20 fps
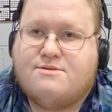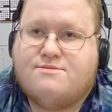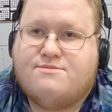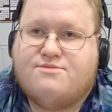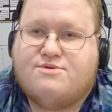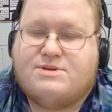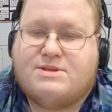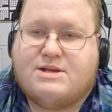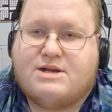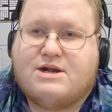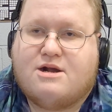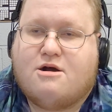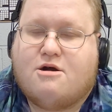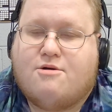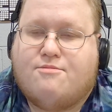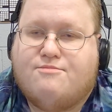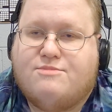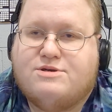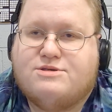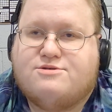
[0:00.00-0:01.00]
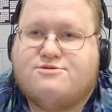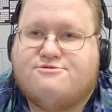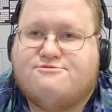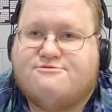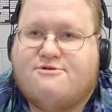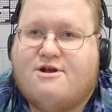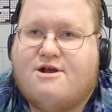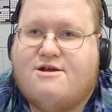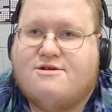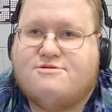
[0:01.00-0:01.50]
what they call Mr.
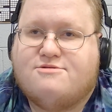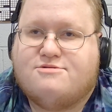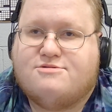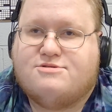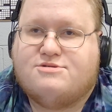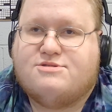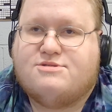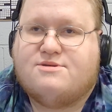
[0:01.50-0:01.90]
Rogers,